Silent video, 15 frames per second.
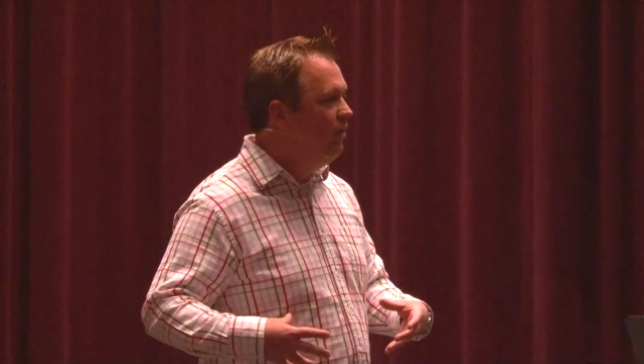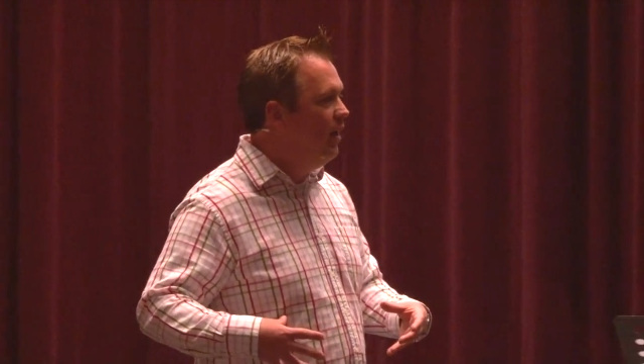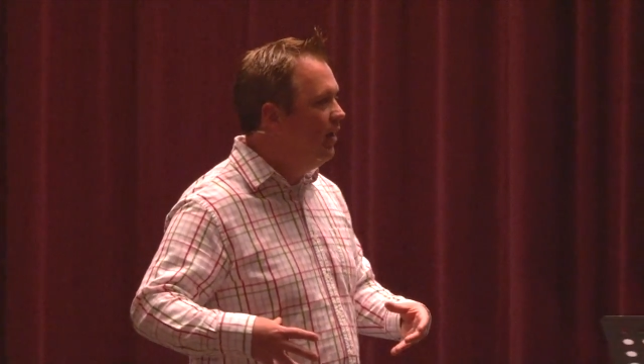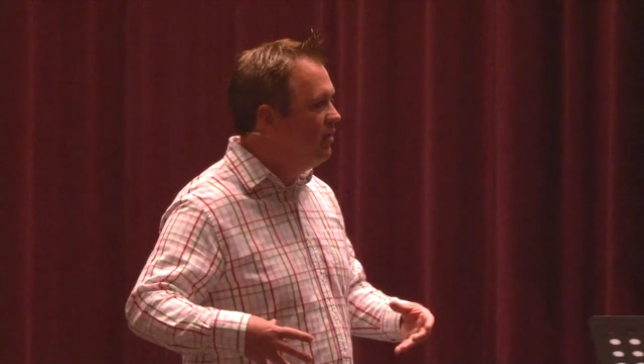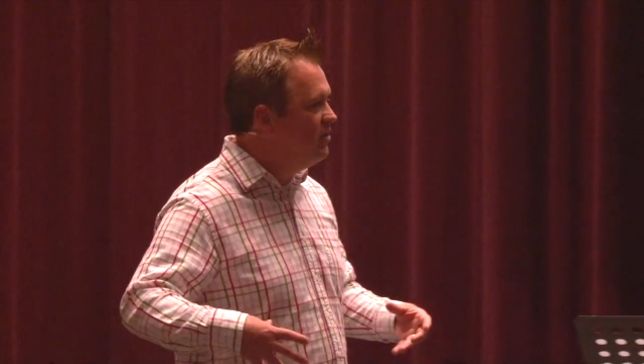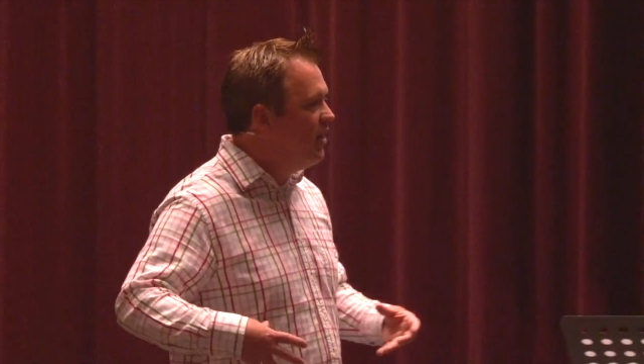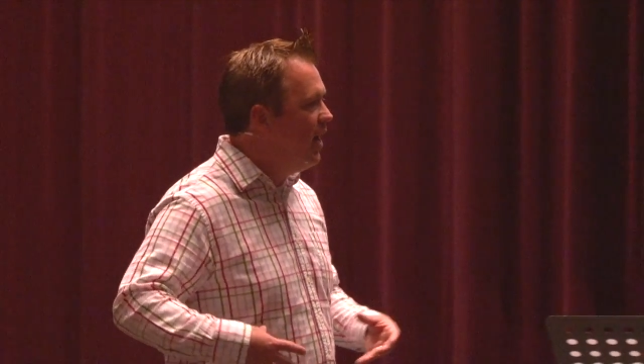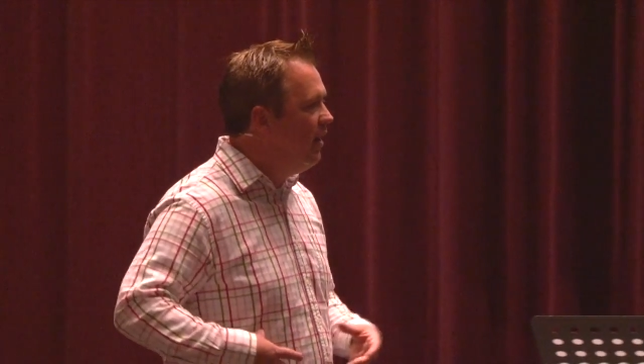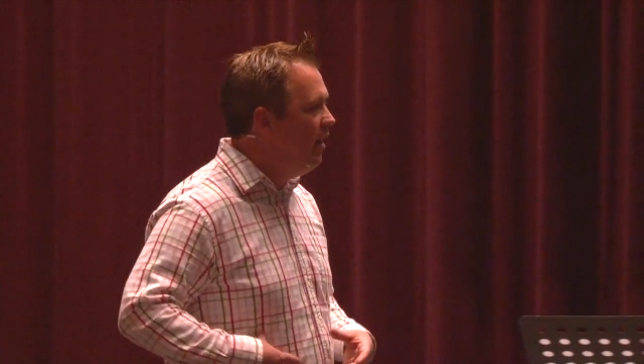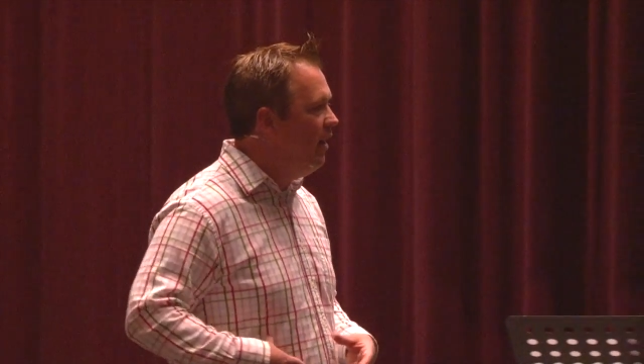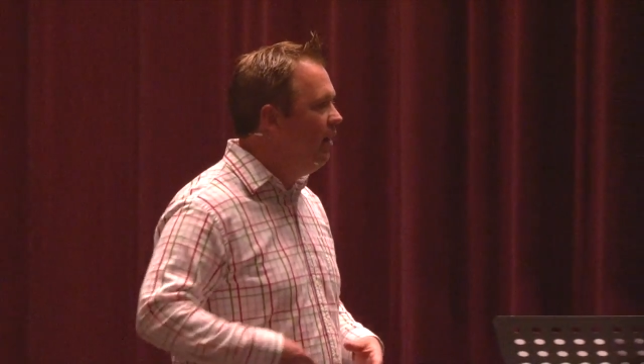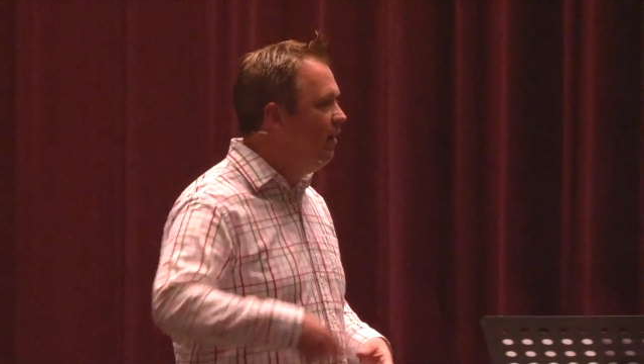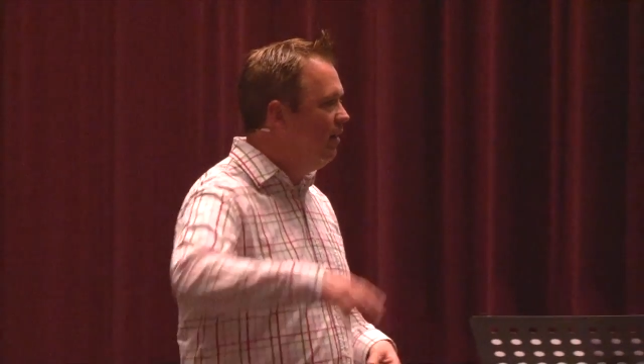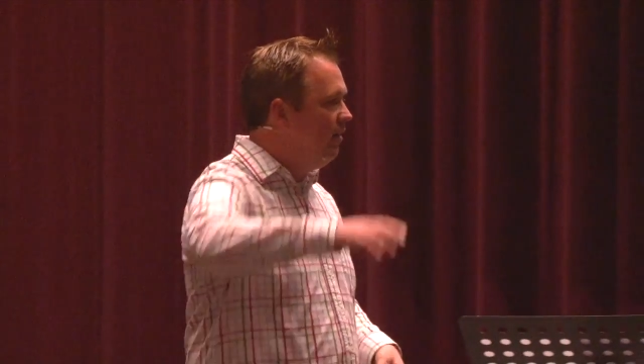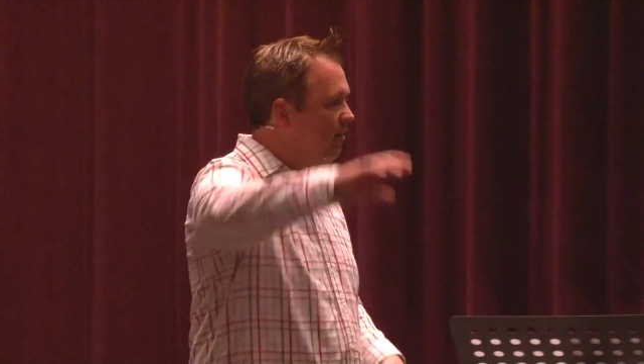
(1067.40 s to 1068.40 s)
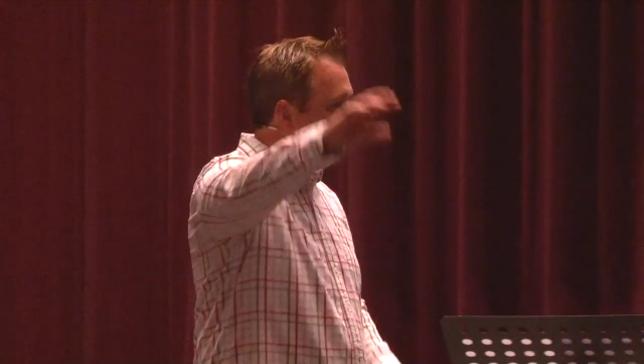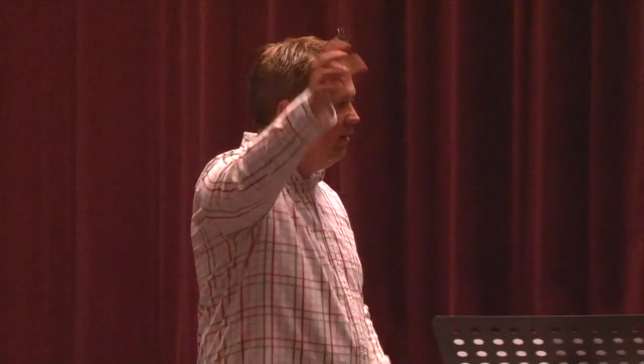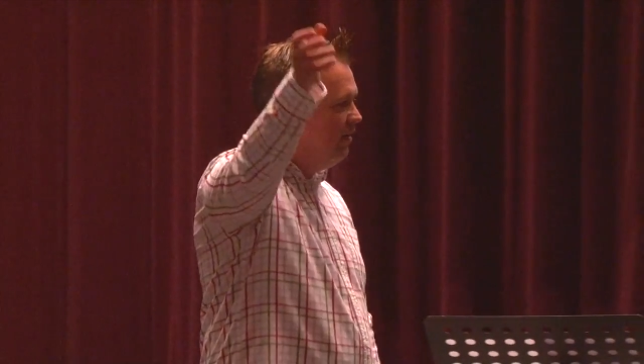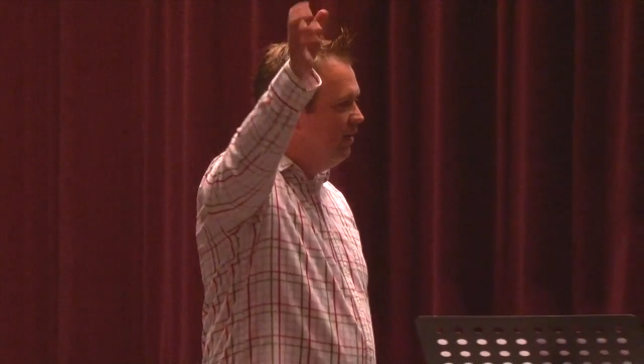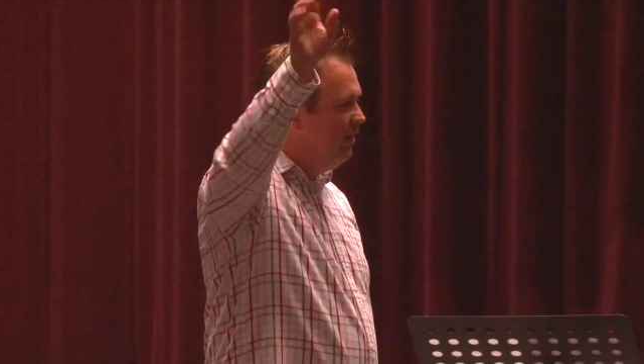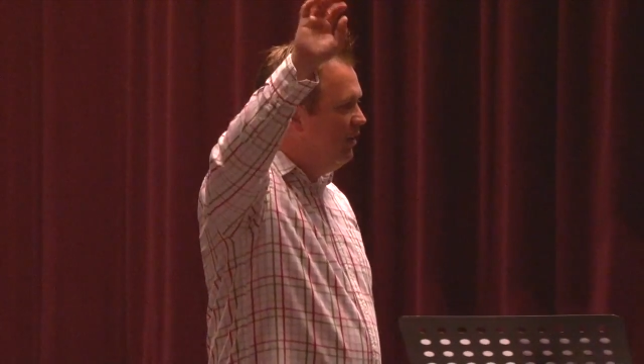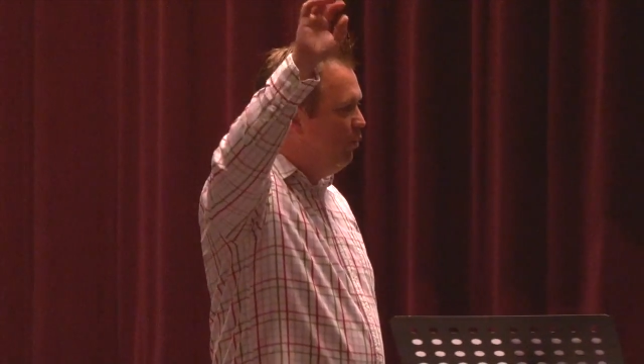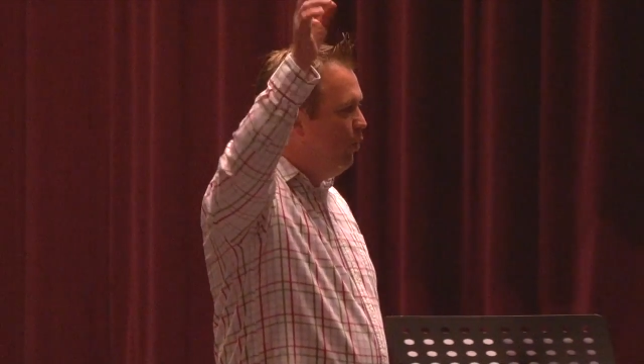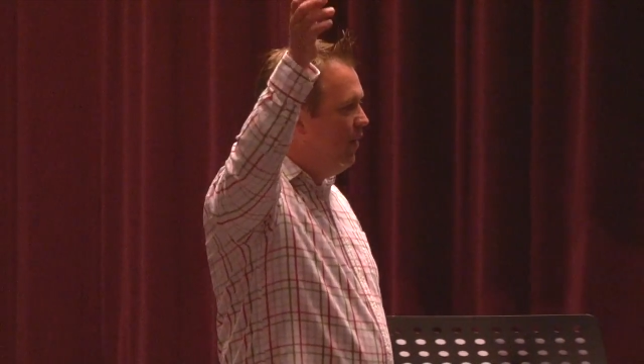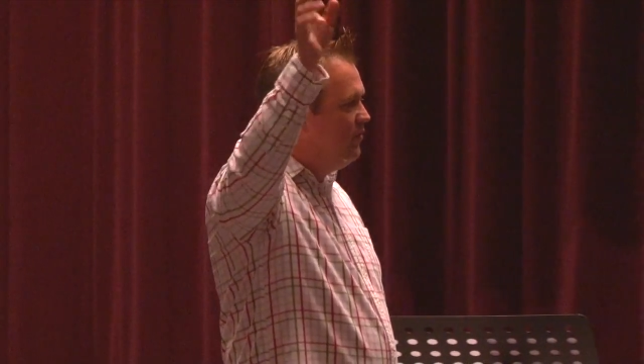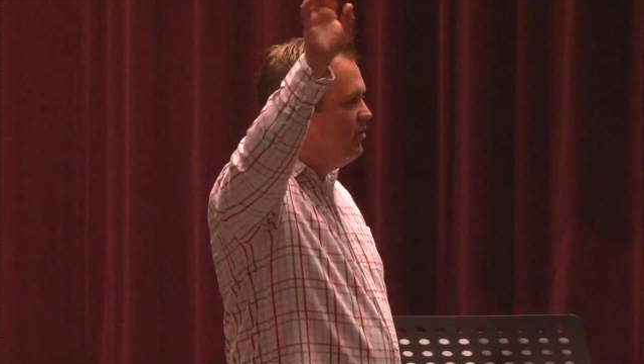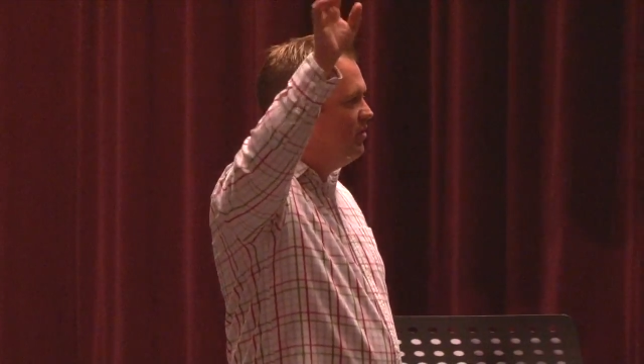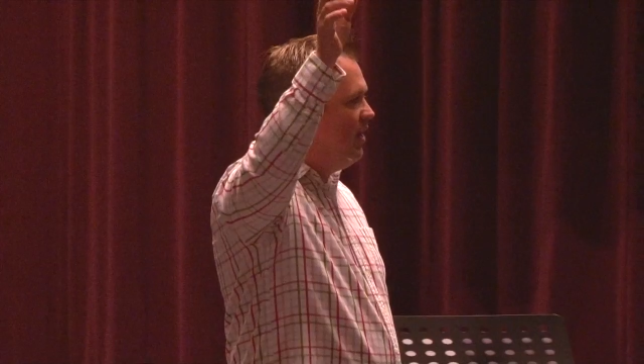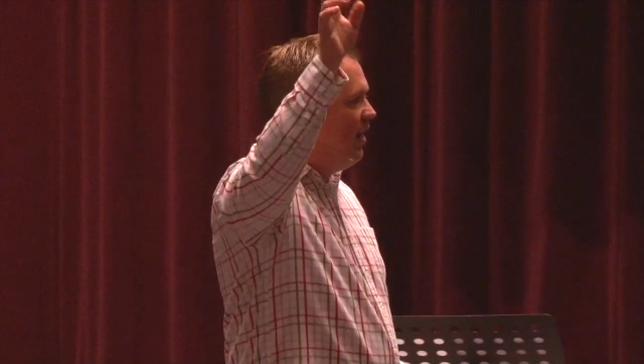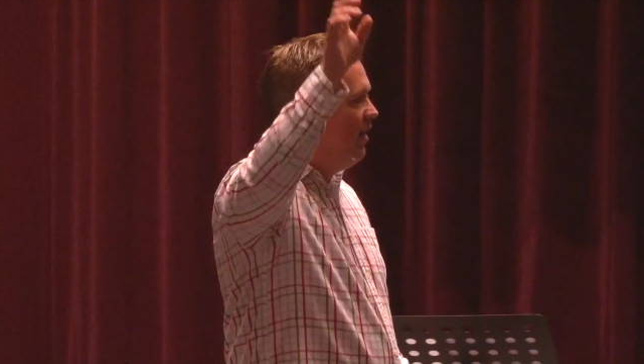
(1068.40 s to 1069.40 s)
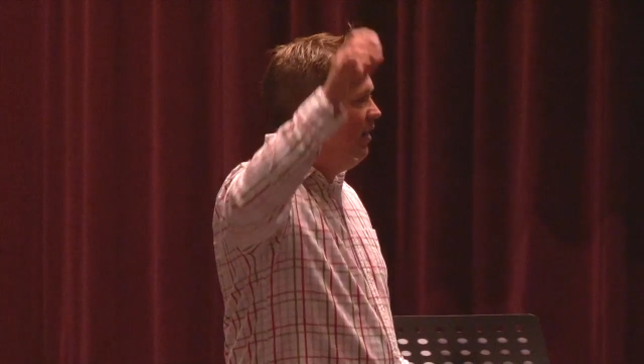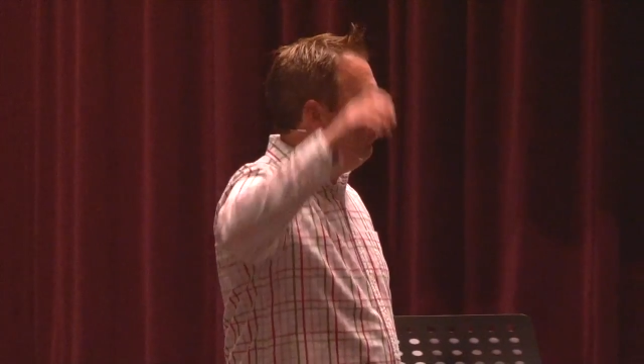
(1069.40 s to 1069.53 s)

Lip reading: got a side ache and waves his hand.